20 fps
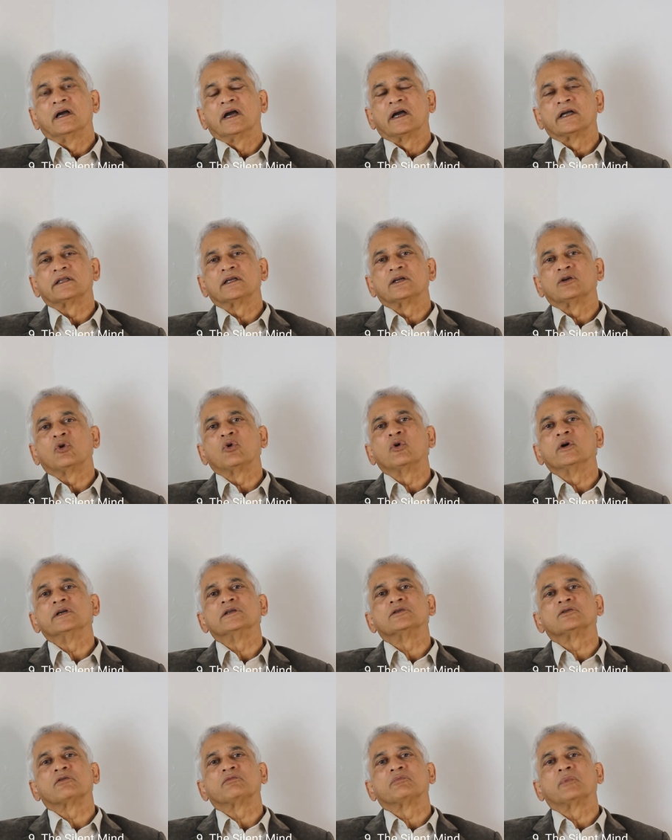and the
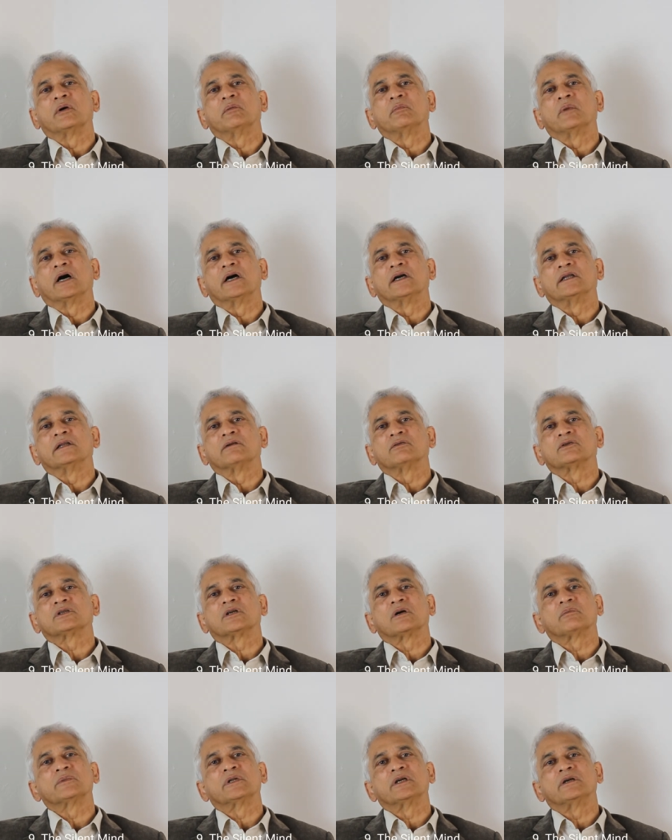noise of my mind, there was
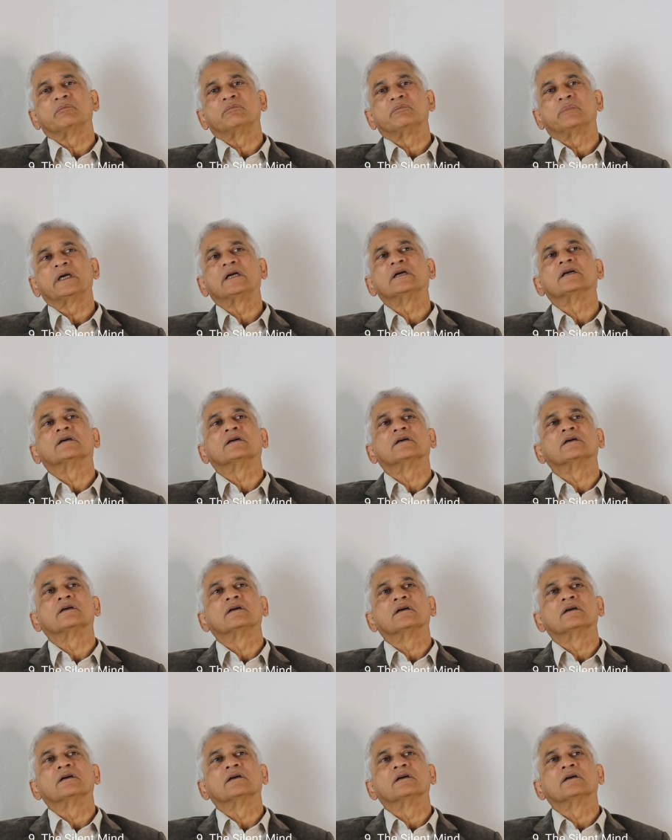something bigger.